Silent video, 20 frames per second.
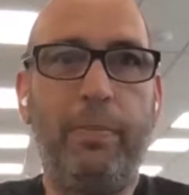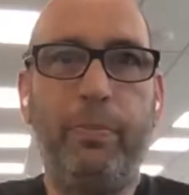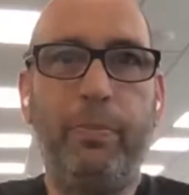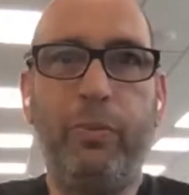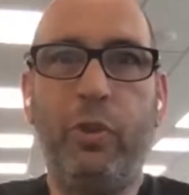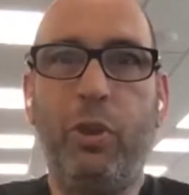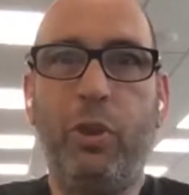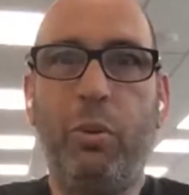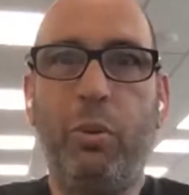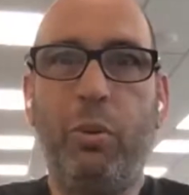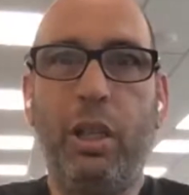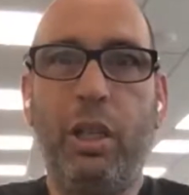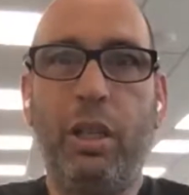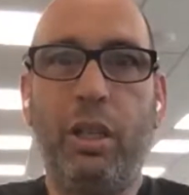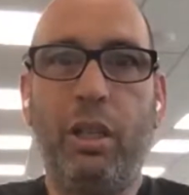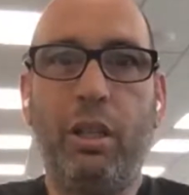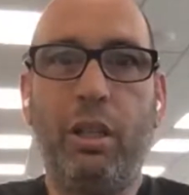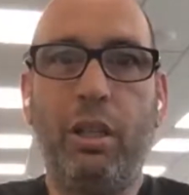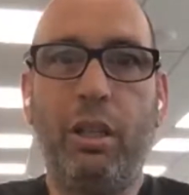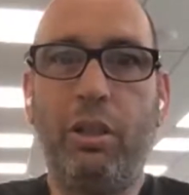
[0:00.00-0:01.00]

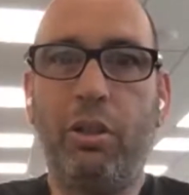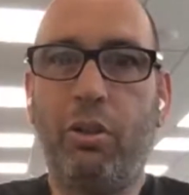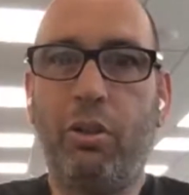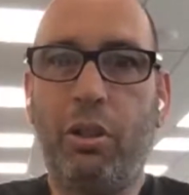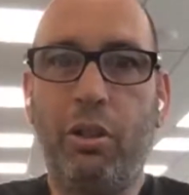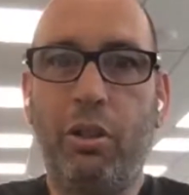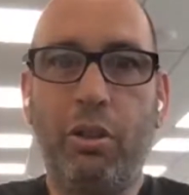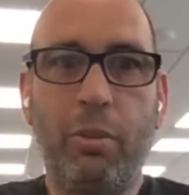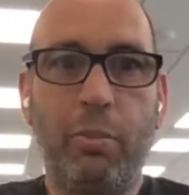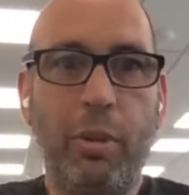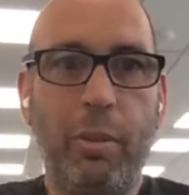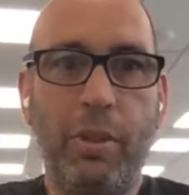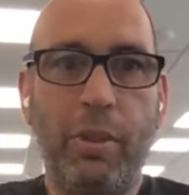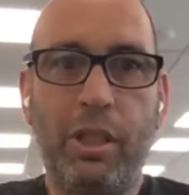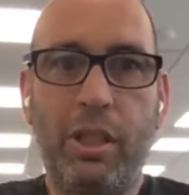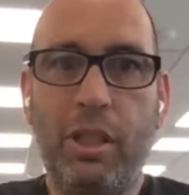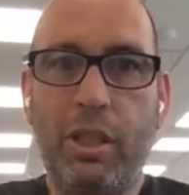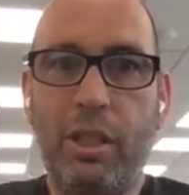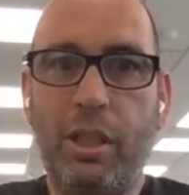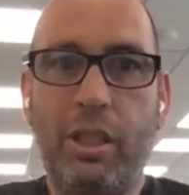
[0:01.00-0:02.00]
your Google My
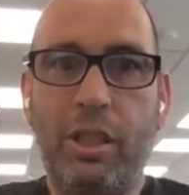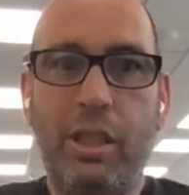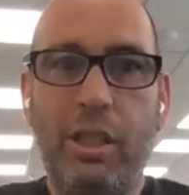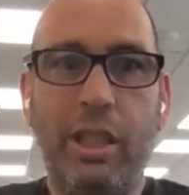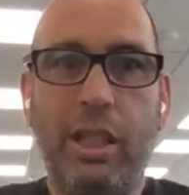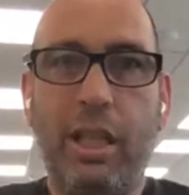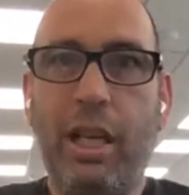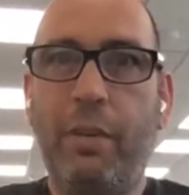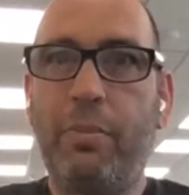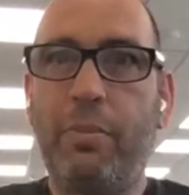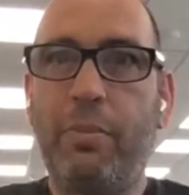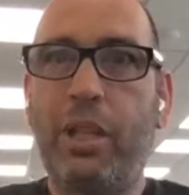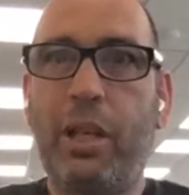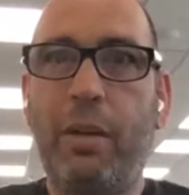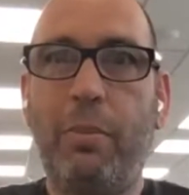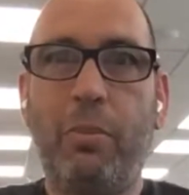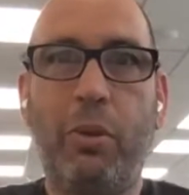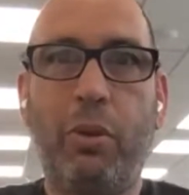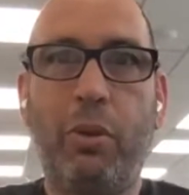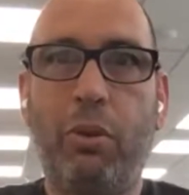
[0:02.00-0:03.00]
Business listing comes
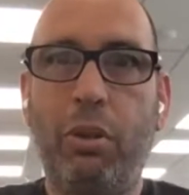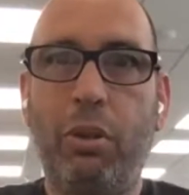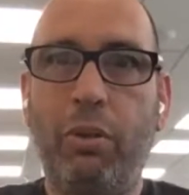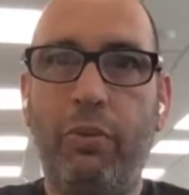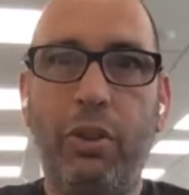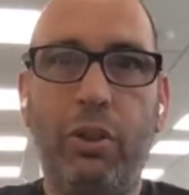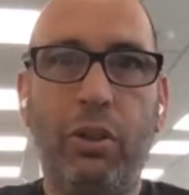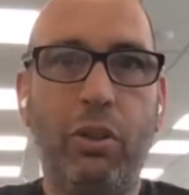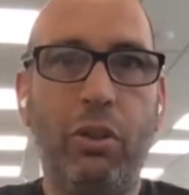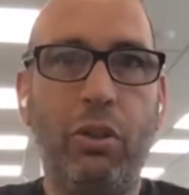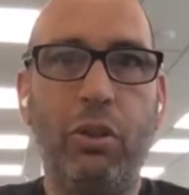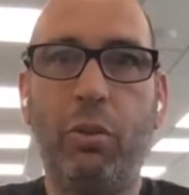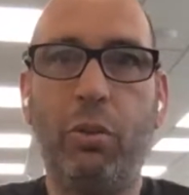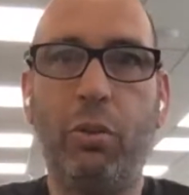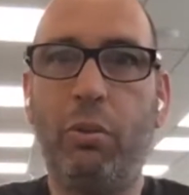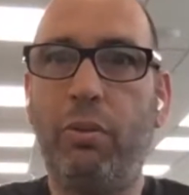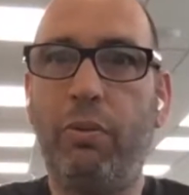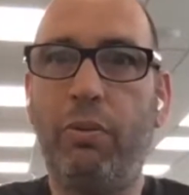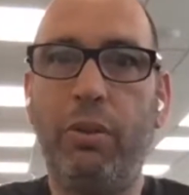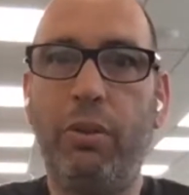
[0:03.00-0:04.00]
up with all of your Google
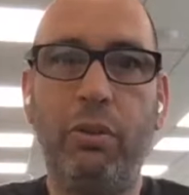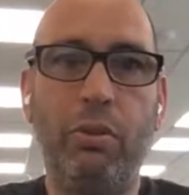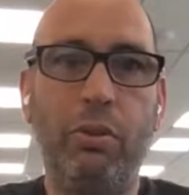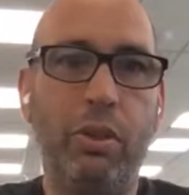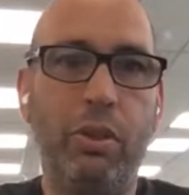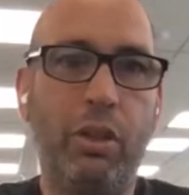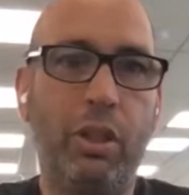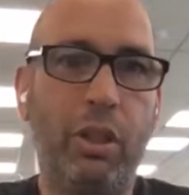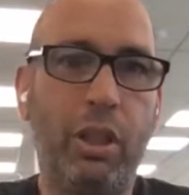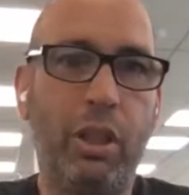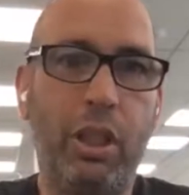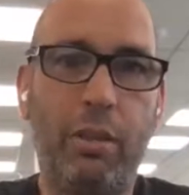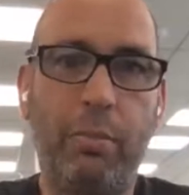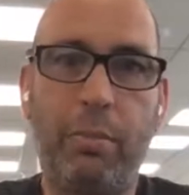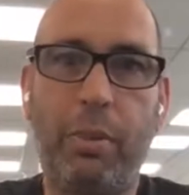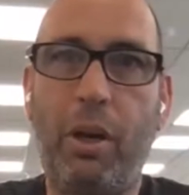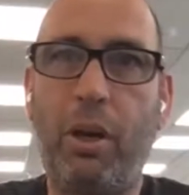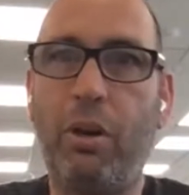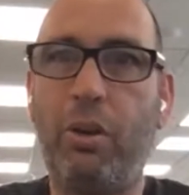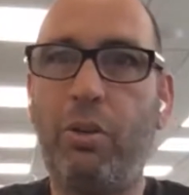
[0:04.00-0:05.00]
reviews
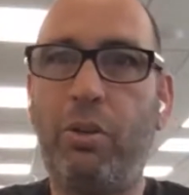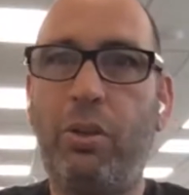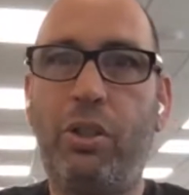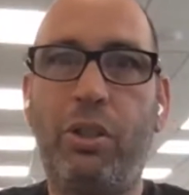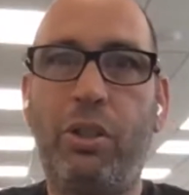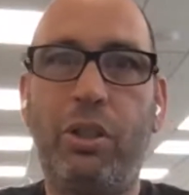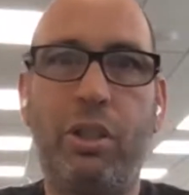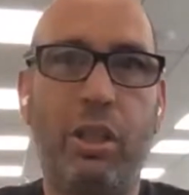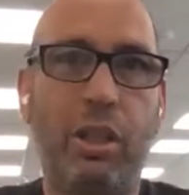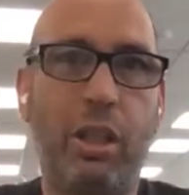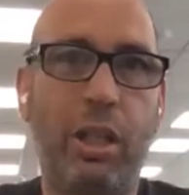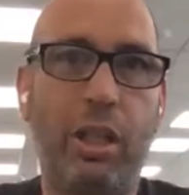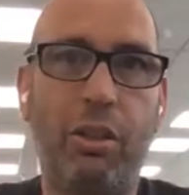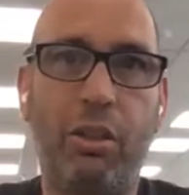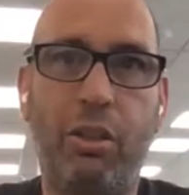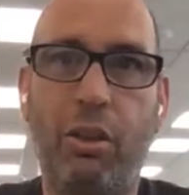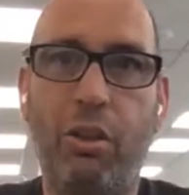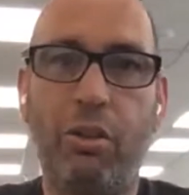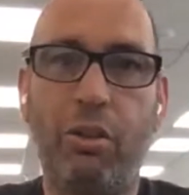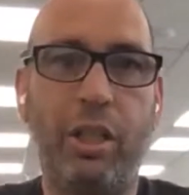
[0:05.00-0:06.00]
and posts
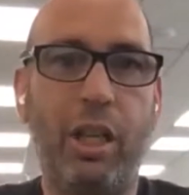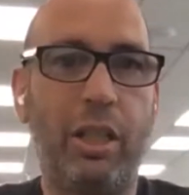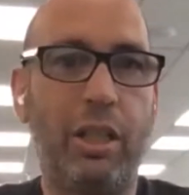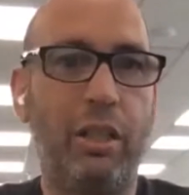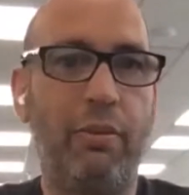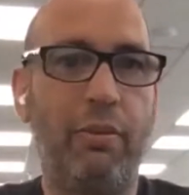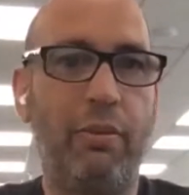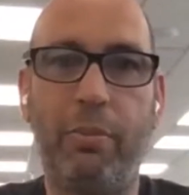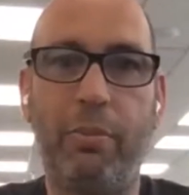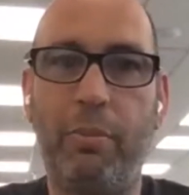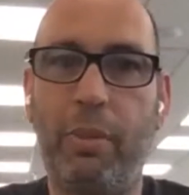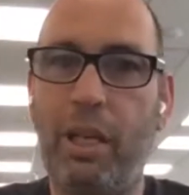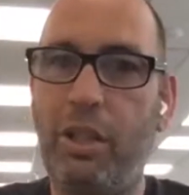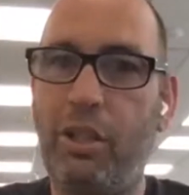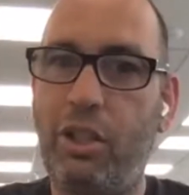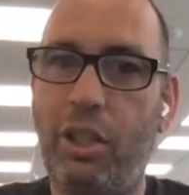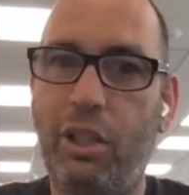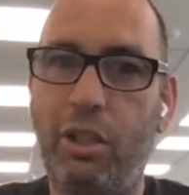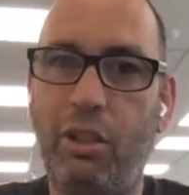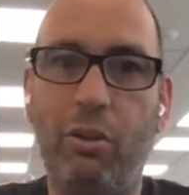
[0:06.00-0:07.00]
and contact
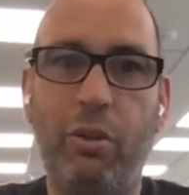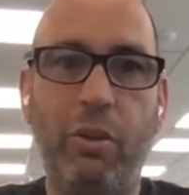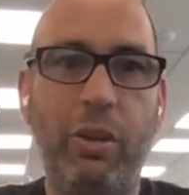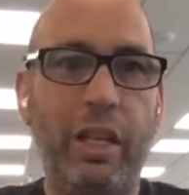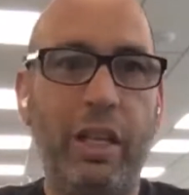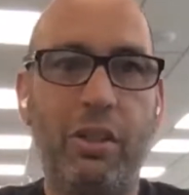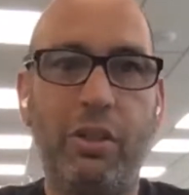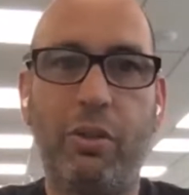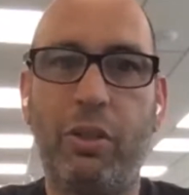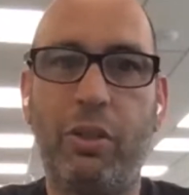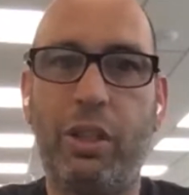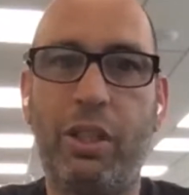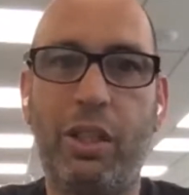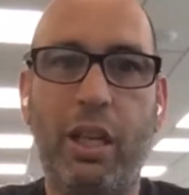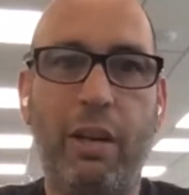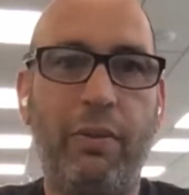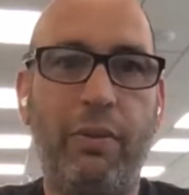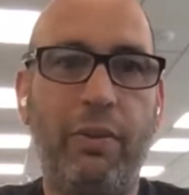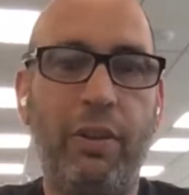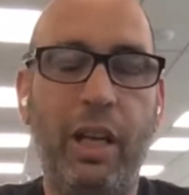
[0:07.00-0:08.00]
information and all that sort of
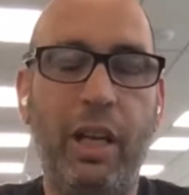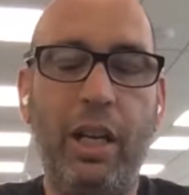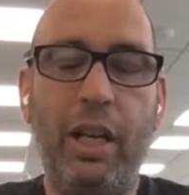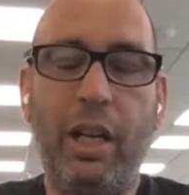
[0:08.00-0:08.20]
stuff.